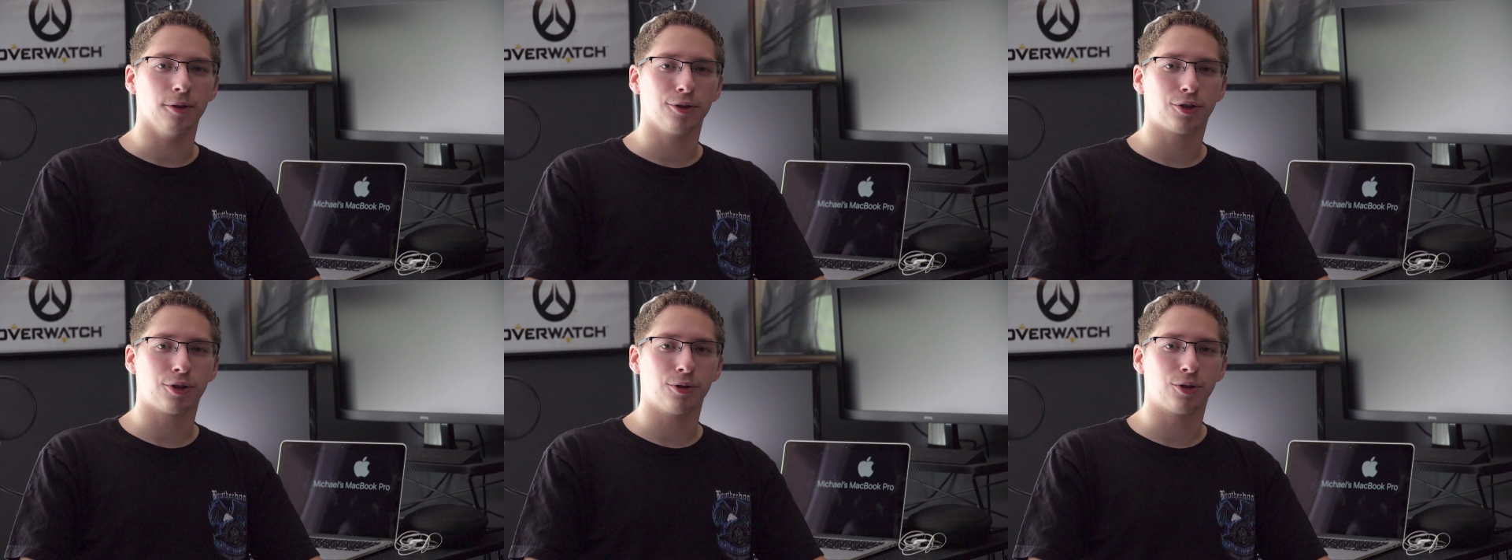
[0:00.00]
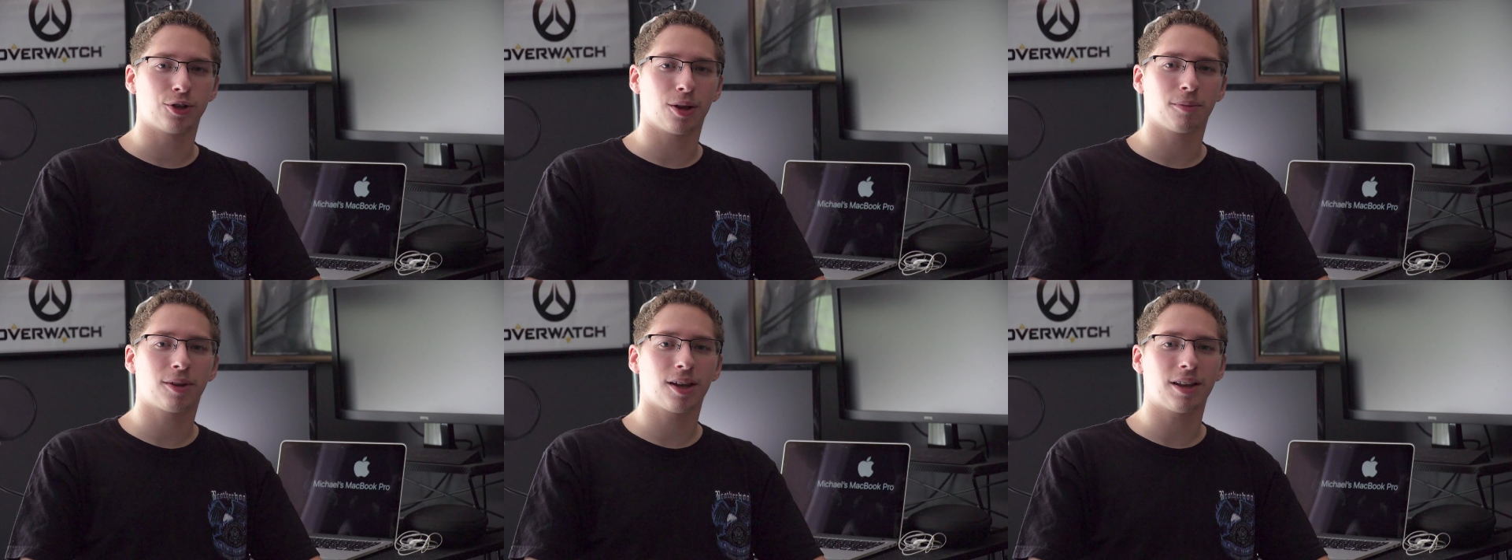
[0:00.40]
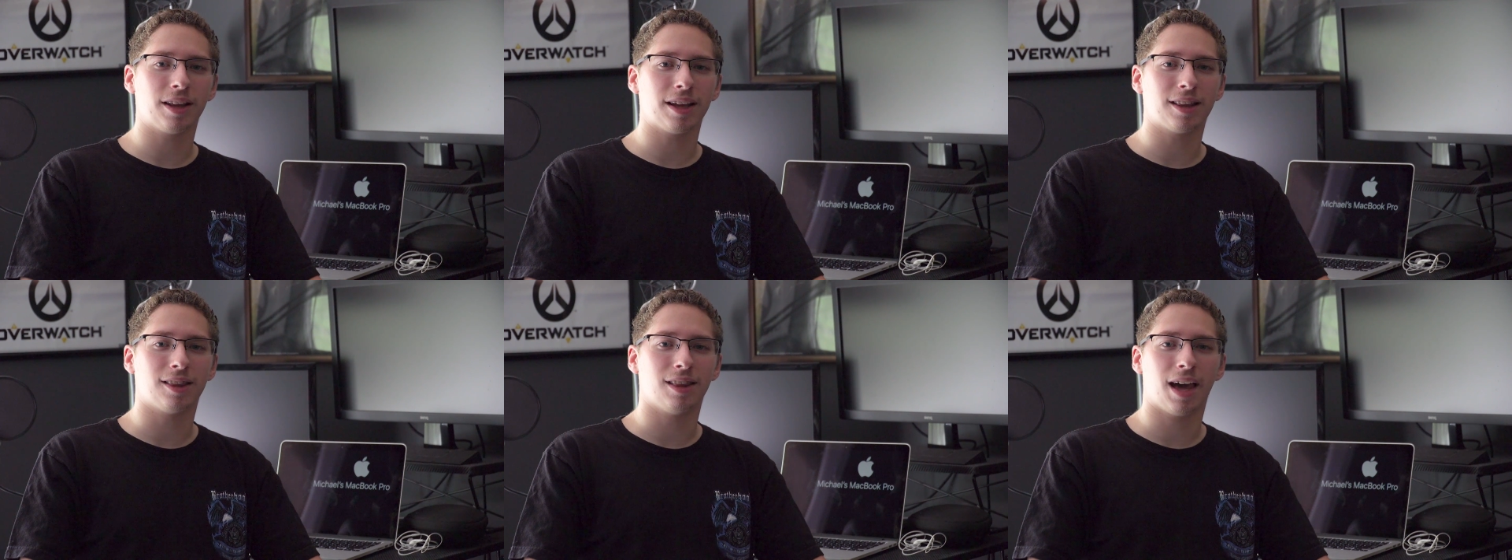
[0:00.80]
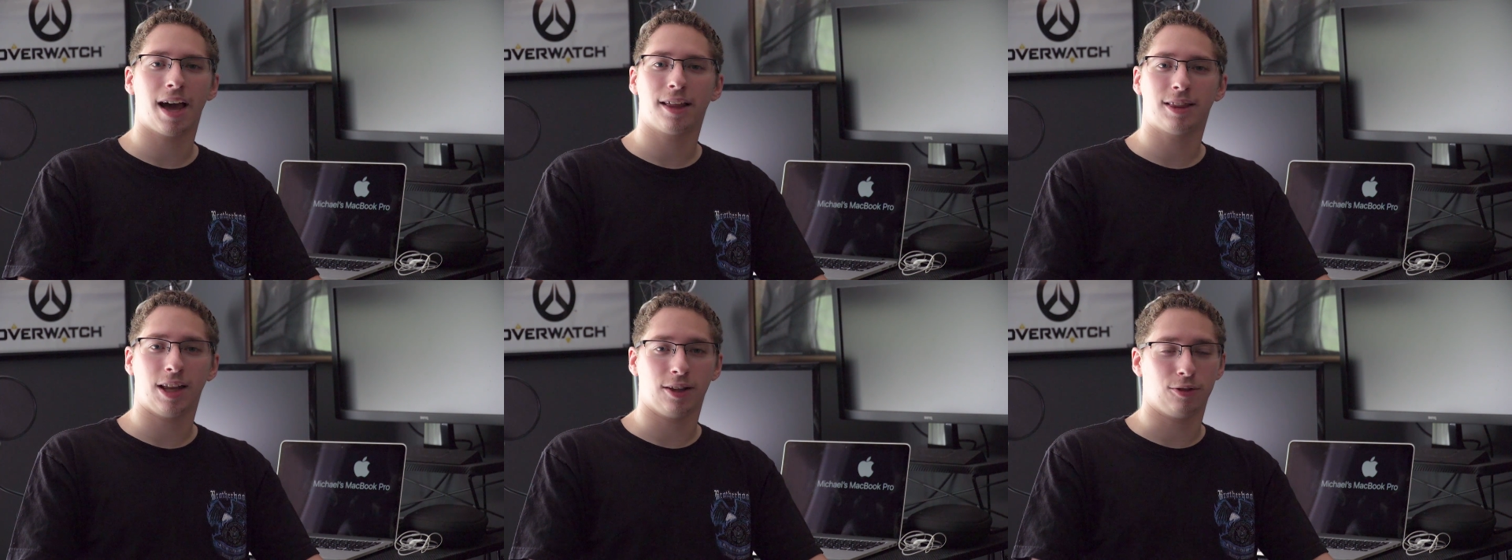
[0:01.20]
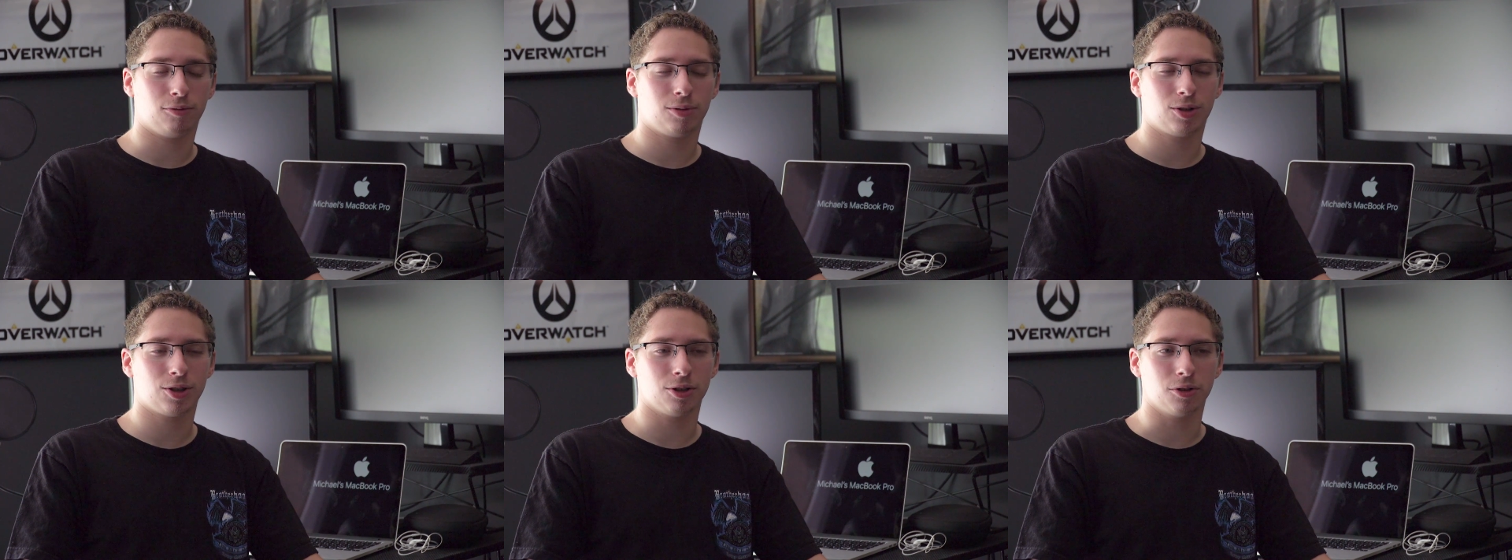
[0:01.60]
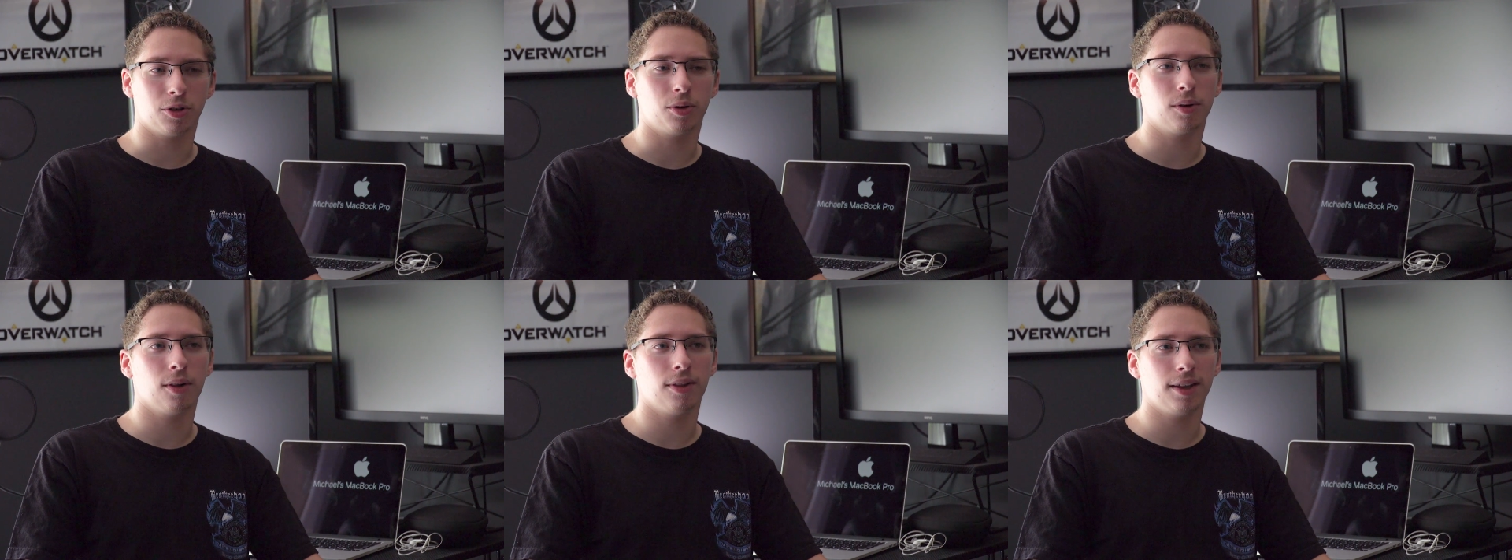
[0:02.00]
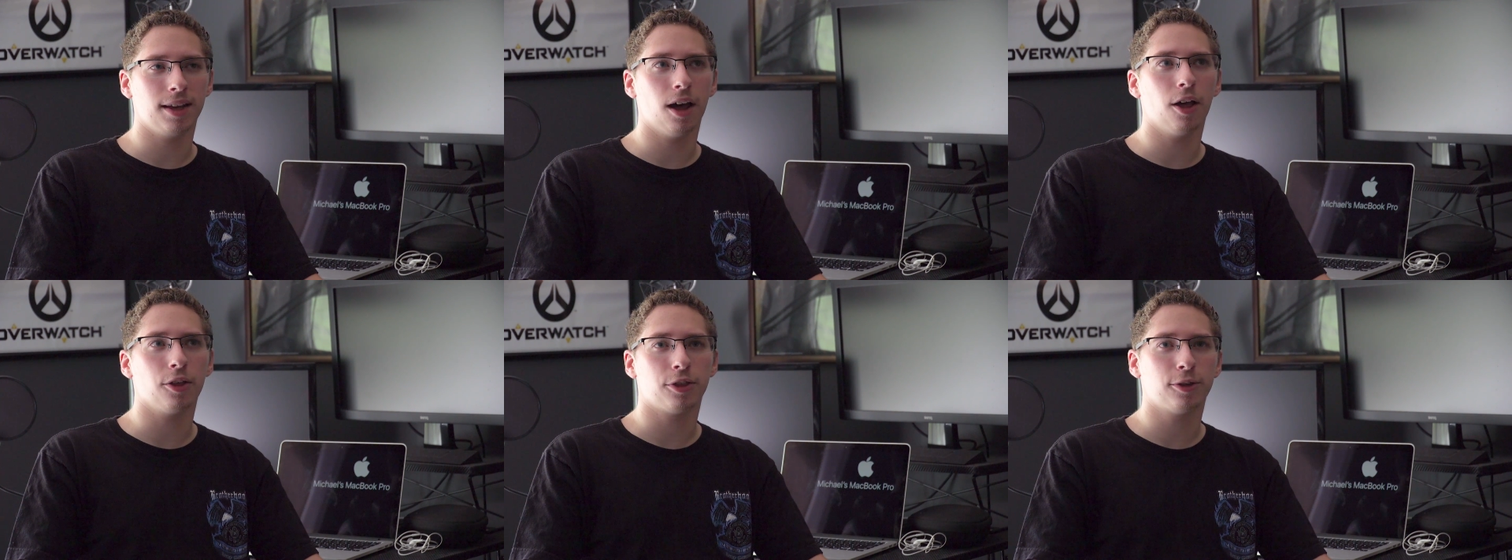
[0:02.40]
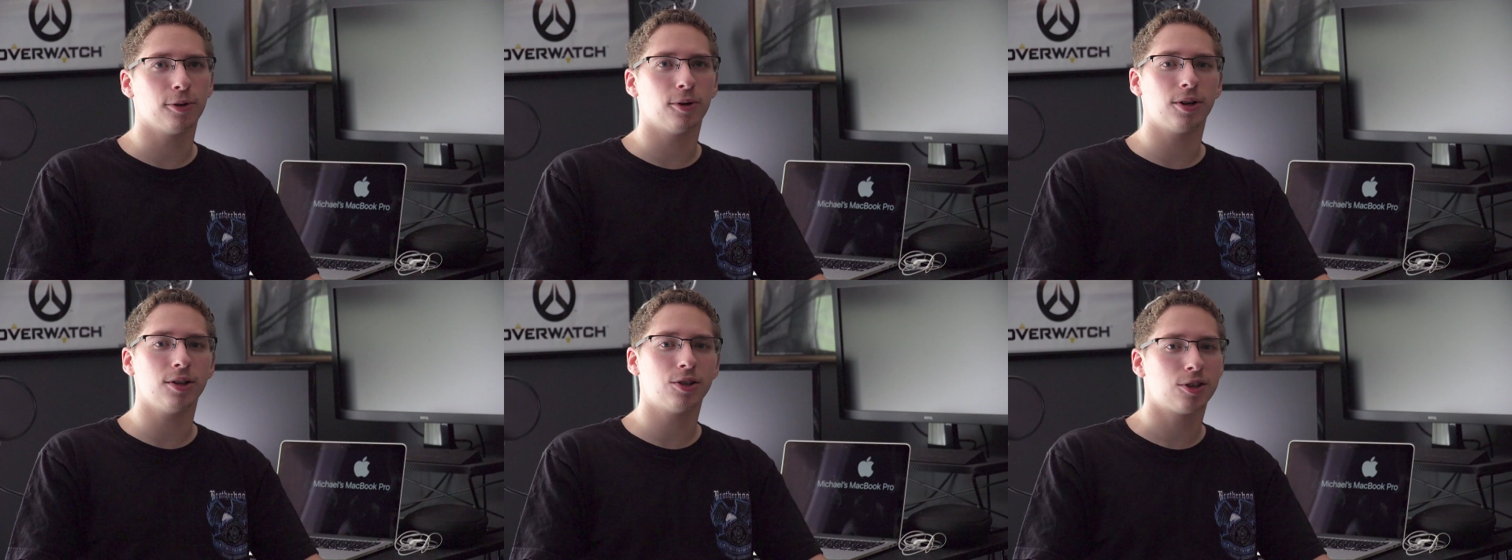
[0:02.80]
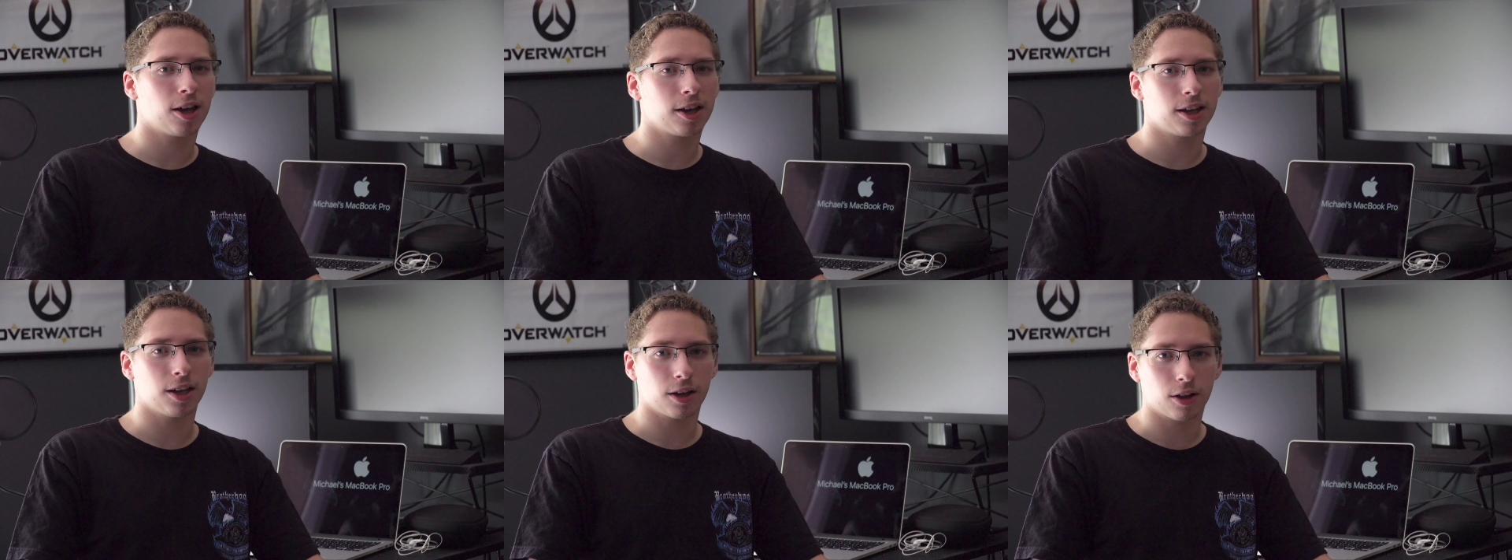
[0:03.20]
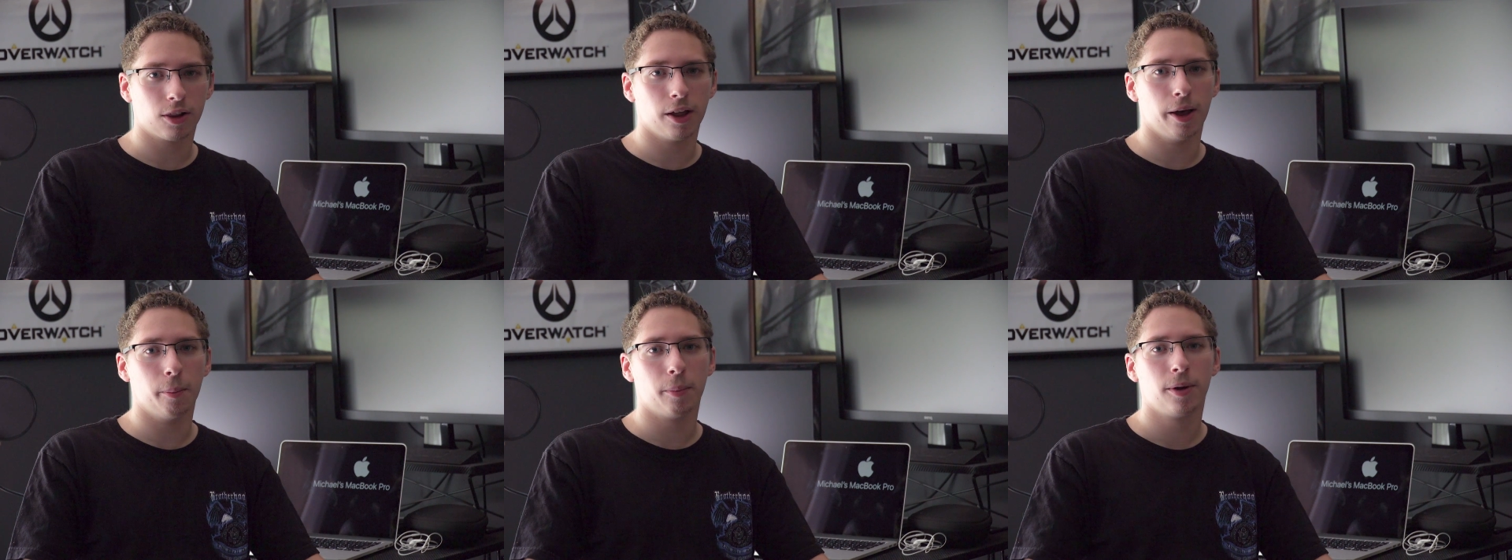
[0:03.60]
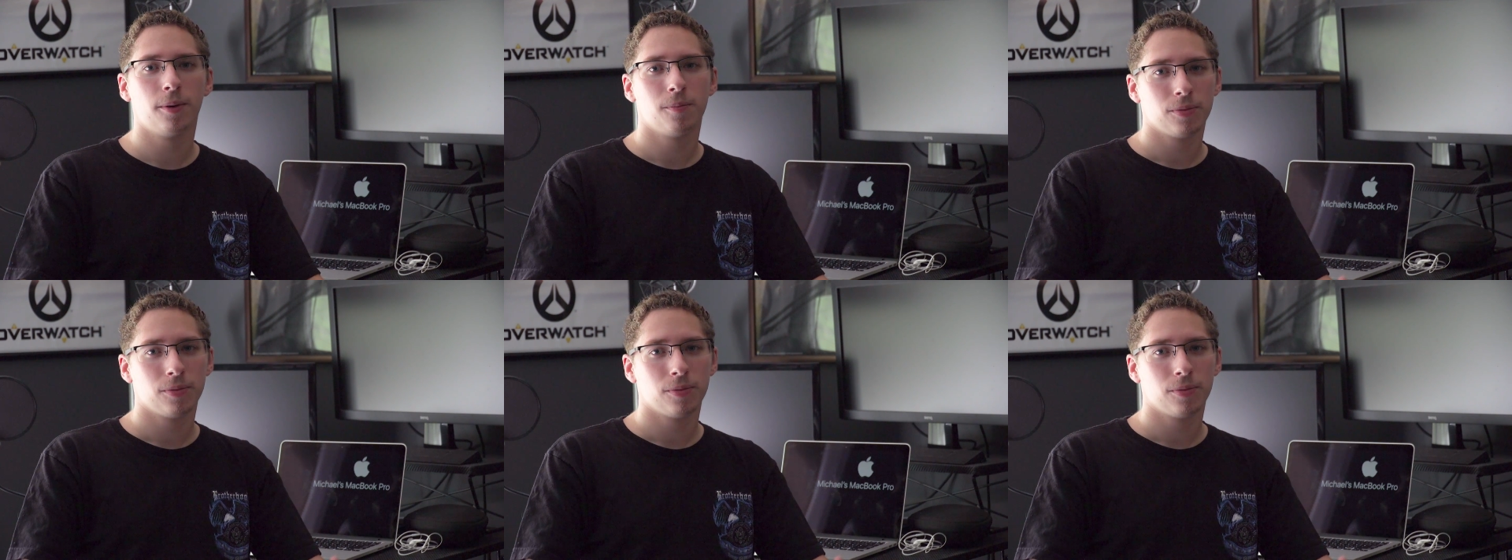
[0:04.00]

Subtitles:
So something like that, that's literally a 30-second clip,